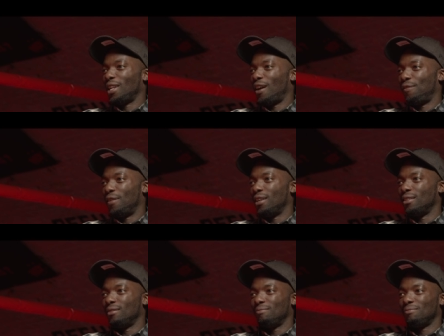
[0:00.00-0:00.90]
want to have
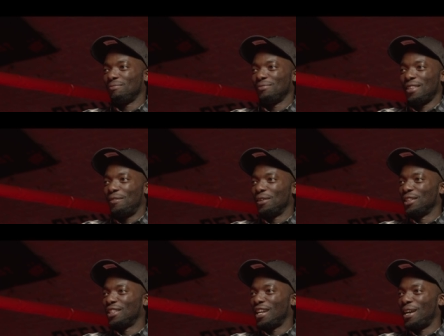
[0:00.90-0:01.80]
fun, have a
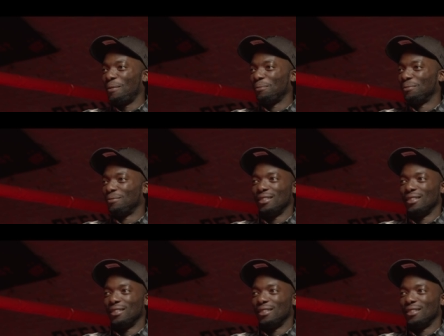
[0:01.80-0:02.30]
good time.